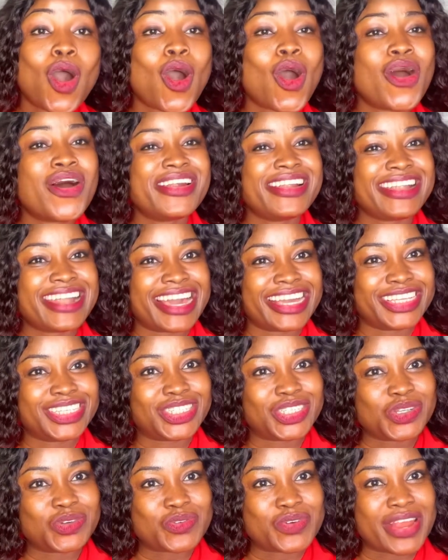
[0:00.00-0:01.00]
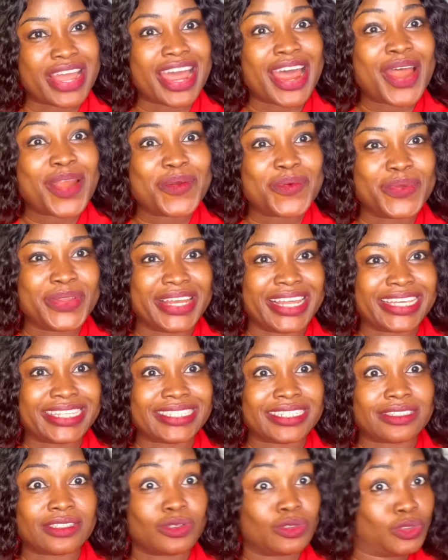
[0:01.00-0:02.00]
on Nigeria real
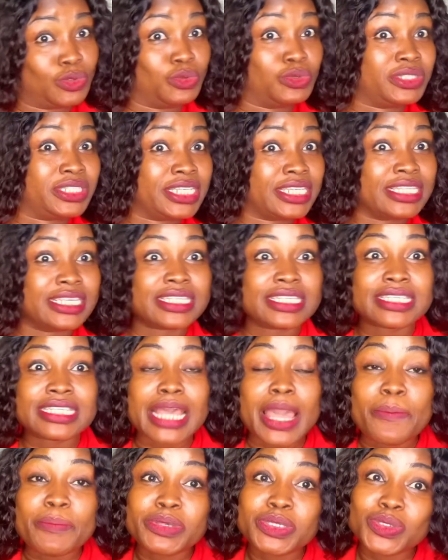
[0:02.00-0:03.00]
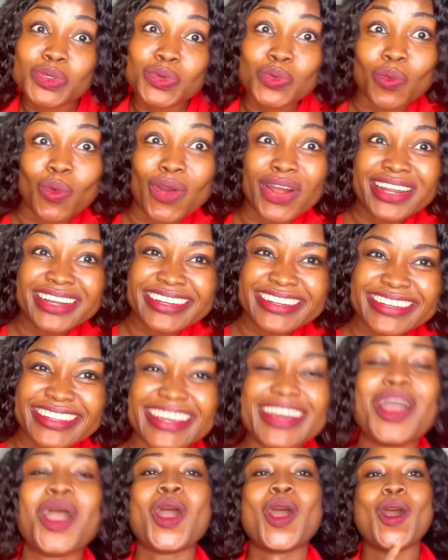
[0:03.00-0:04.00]
estate. We say this is episode one.
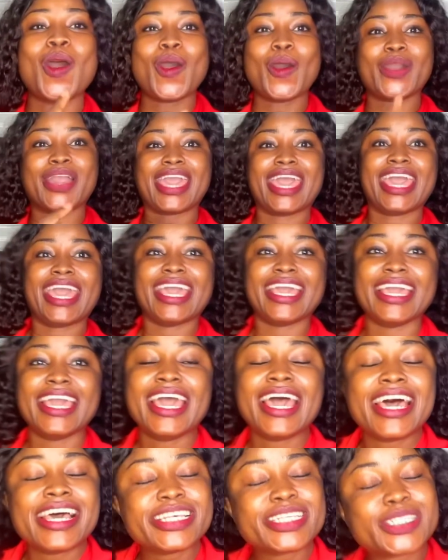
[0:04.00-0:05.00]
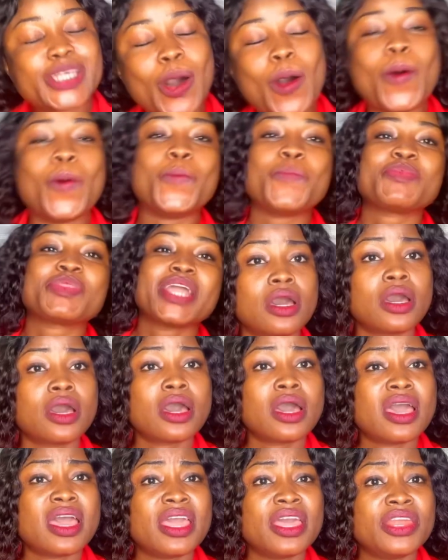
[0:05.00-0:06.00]
Okay, so
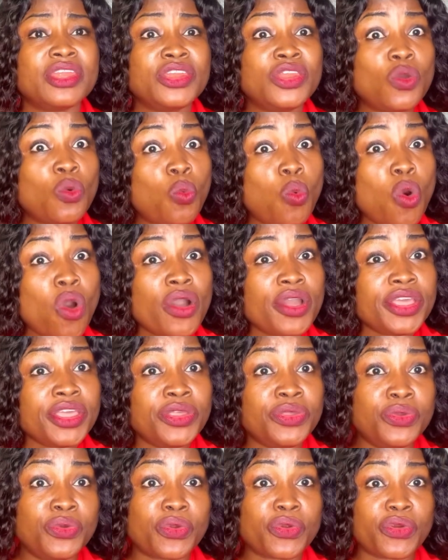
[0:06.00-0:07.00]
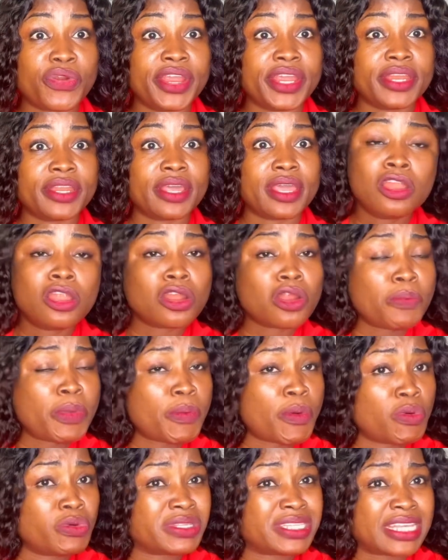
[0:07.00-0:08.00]
the war in Ukraine, a lot of
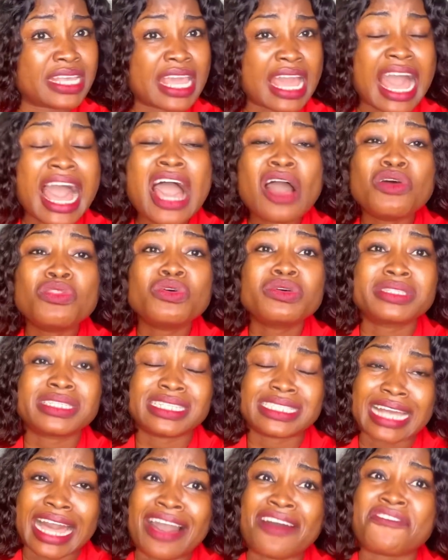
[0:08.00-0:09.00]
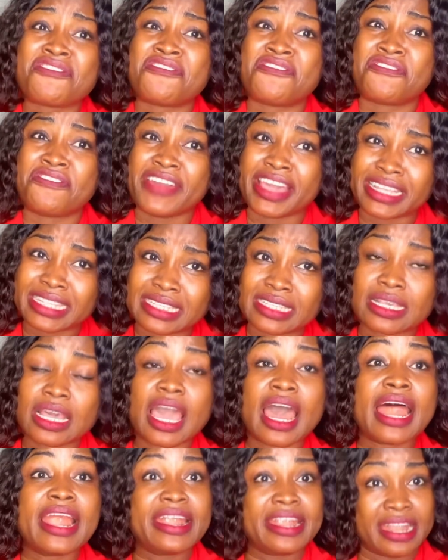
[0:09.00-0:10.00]
people will say, how does this affect
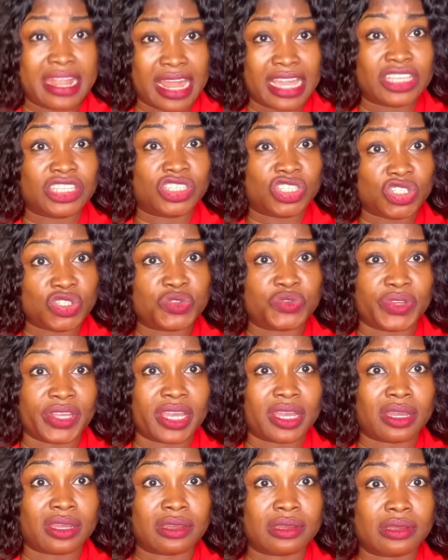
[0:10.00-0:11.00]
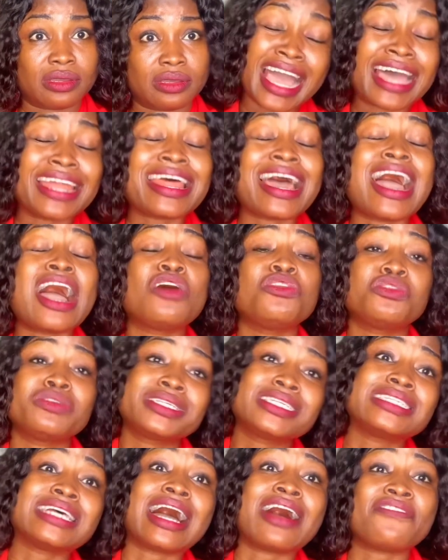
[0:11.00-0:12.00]
Nigeria and how
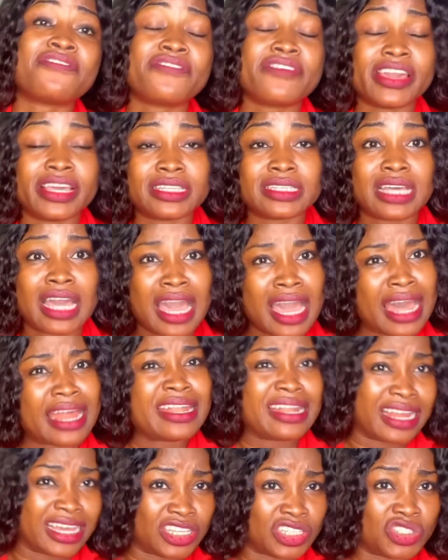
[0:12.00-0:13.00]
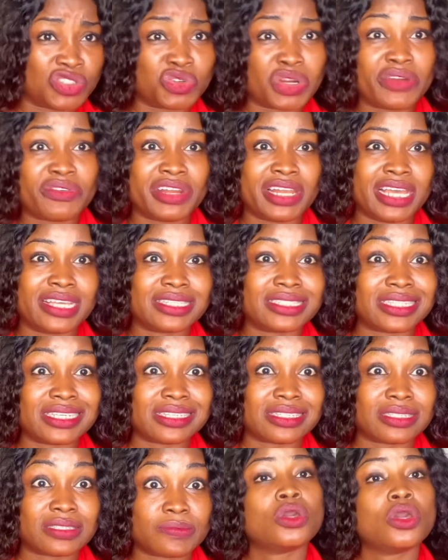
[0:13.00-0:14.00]
does it affect Nigeria real estate?